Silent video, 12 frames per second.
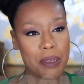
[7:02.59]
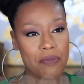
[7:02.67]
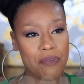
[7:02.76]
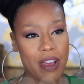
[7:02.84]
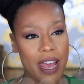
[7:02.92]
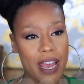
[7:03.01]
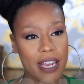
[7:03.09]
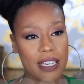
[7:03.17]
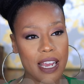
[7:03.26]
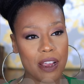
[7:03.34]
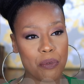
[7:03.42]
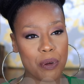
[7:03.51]
In
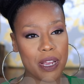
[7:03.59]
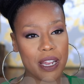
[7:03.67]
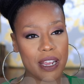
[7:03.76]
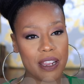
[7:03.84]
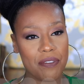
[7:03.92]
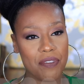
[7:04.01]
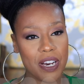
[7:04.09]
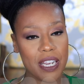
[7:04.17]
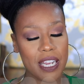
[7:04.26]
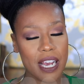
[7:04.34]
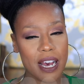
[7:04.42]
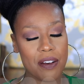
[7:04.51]
fact, I read a
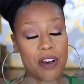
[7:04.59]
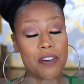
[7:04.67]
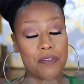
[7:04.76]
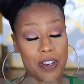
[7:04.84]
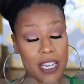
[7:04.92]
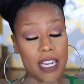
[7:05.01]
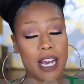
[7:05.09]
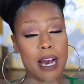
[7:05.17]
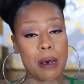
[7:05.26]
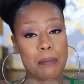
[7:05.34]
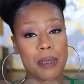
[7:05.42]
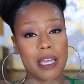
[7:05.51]
funny
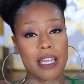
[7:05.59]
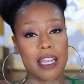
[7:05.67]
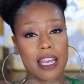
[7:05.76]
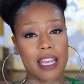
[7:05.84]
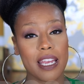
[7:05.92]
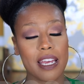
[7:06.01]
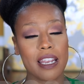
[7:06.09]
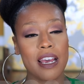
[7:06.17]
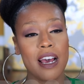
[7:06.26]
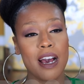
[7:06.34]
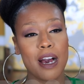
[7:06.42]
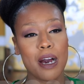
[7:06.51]
comment,
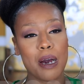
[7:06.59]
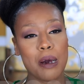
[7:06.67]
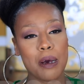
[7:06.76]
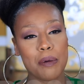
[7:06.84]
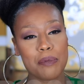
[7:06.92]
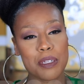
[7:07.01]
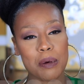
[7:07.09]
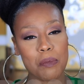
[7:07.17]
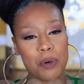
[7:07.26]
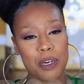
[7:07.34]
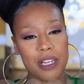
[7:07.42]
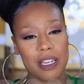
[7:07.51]
and
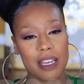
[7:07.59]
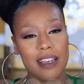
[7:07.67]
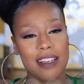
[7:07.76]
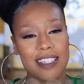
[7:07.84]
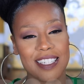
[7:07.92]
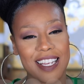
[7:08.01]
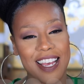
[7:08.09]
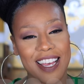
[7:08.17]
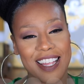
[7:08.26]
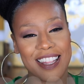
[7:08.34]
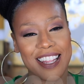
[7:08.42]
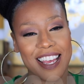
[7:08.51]
someone
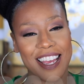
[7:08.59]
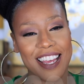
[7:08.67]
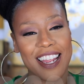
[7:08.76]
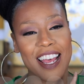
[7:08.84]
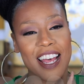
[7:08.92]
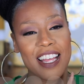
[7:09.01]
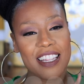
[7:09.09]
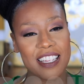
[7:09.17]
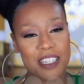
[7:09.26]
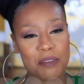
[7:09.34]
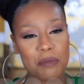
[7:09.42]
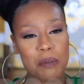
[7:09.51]
said that
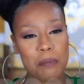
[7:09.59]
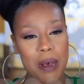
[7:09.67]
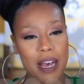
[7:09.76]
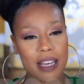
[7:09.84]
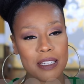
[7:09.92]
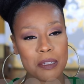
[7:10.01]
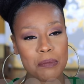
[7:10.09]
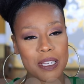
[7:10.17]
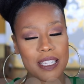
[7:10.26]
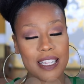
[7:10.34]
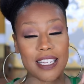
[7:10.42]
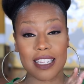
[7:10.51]
this reminds
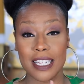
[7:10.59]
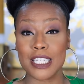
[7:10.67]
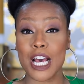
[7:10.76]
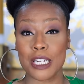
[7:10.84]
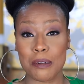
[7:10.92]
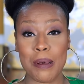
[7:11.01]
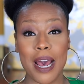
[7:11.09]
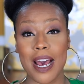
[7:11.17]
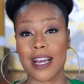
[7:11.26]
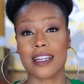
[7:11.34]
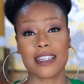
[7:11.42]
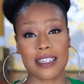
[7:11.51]
me, they talked about
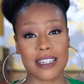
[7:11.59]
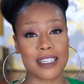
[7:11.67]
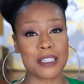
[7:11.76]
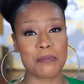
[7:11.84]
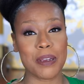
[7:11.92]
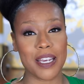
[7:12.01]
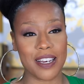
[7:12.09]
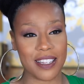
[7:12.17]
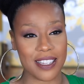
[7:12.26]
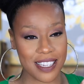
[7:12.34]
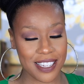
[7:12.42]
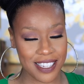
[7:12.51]
how good it
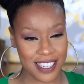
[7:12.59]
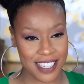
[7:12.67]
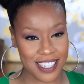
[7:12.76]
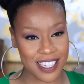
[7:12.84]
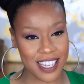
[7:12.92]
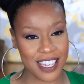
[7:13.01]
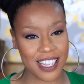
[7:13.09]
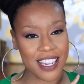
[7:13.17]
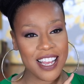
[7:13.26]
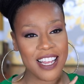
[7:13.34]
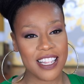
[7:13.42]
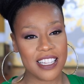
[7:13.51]
smelled, and they said,
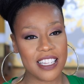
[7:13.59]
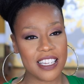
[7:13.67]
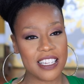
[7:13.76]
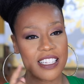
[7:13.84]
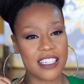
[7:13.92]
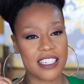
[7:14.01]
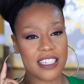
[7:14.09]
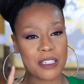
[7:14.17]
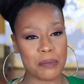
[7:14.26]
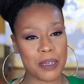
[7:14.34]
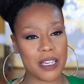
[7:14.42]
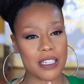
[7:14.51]
this
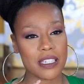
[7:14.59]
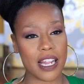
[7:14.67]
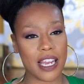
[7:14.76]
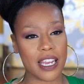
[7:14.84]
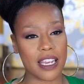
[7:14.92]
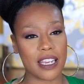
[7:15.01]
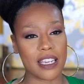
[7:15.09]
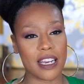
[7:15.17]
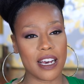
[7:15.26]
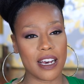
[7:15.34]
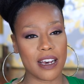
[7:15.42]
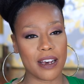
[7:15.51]
smells like
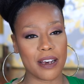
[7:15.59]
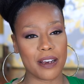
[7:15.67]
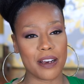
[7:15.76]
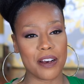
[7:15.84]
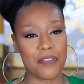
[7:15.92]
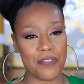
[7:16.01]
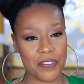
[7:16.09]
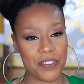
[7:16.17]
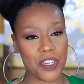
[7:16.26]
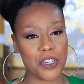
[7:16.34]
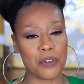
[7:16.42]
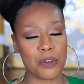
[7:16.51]
a
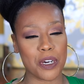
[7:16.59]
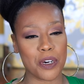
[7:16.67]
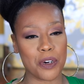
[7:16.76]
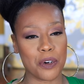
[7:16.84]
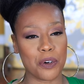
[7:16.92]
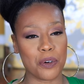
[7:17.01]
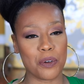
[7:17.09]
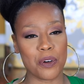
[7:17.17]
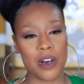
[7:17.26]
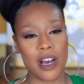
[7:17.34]
50-year-old